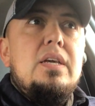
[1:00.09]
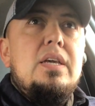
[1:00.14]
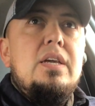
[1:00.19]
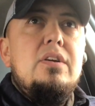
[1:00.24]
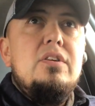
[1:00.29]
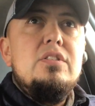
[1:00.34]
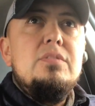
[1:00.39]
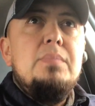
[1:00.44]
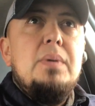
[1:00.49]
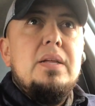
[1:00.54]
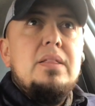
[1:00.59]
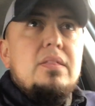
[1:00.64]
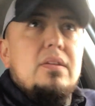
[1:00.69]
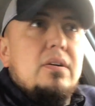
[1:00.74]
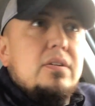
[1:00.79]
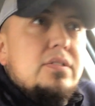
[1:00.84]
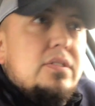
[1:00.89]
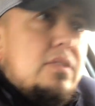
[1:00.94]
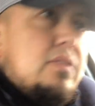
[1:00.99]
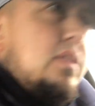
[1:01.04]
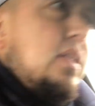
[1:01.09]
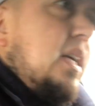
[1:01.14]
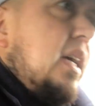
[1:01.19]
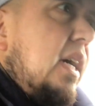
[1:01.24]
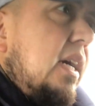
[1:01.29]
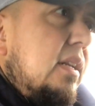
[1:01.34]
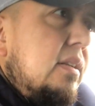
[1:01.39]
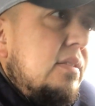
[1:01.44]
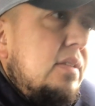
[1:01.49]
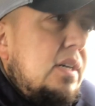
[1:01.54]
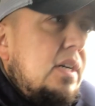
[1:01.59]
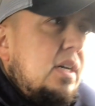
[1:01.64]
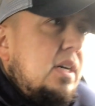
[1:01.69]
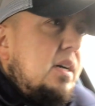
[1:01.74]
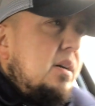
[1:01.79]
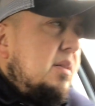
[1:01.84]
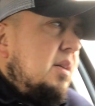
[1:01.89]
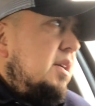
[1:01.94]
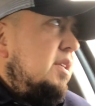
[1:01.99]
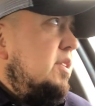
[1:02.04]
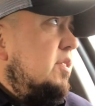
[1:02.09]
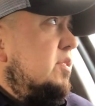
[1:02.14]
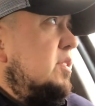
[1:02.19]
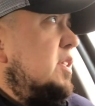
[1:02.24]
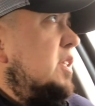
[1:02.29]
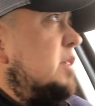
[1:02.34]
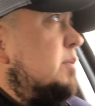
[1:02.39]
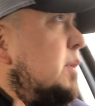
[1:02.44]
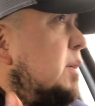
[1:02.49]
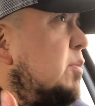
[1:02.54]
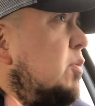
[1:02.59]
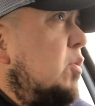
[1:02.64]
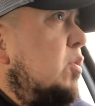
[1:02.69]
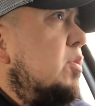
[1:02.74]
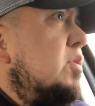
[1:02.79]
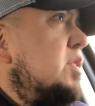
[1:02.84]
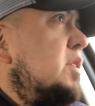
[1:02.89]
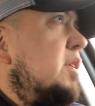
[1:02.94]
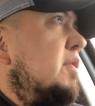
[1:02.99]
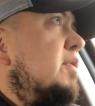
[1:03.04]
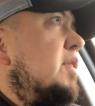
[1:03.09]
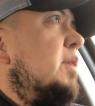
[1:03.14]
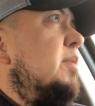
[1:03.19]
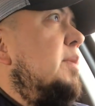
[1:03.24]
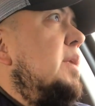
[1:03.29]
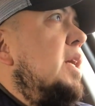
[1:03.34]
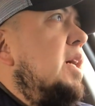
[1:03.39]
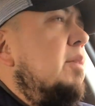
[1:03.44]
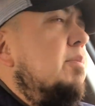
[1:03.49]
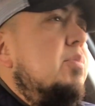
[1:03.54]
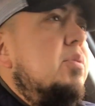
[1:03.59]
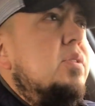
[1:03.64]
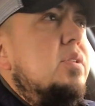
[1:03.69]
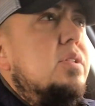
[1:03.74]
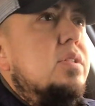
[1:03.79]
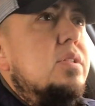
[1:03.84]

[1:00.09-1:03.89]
Here's my thoughts on that, because there's going to be more stuff coming out pretty